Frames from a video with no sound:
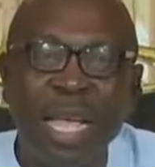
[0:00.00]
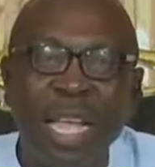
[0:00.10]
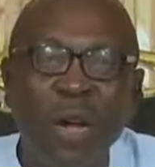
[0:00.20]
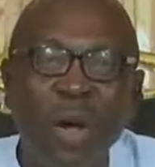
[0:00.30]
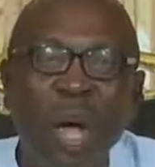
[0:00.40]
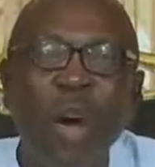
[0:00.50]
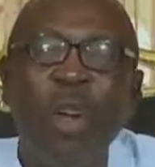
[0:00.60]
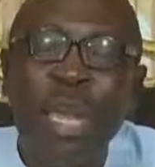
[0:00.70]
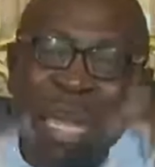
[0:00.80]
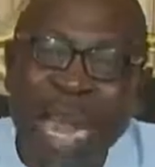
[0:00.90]
You know,
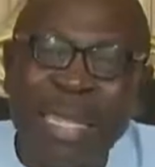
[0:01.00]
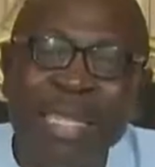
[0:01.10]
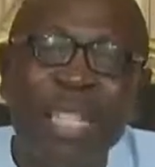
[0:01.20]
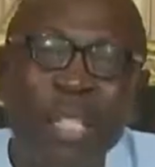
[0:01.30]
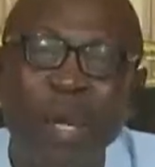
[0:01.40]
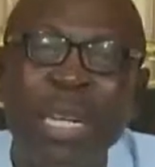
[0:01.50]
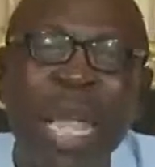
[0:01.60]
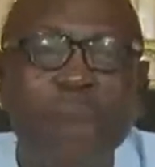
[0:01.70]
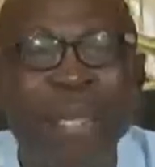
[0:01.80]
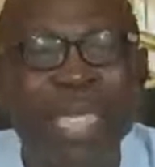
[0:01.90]
unless it's not
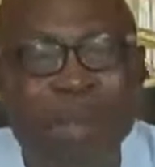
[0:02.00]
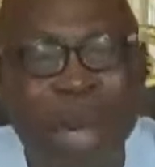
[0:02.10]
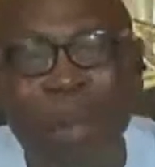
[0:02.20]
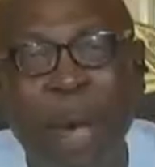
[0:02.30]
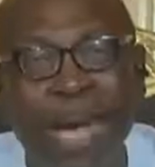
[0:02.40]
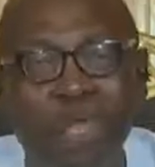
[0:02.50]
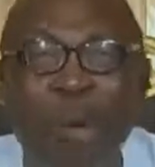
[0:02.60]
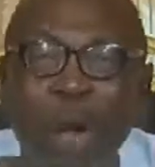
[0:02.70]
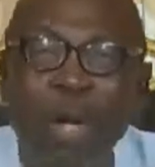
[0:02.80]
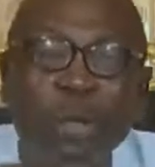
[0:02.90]
APC members
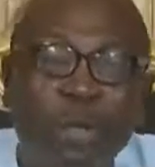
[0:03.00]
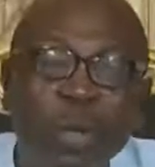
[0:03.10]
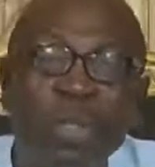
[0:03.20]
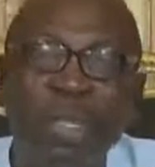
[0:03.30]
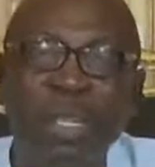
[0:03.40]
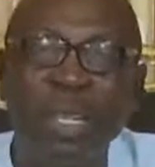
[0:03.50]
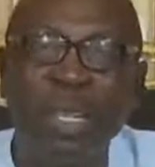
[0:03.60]
who are going to vote.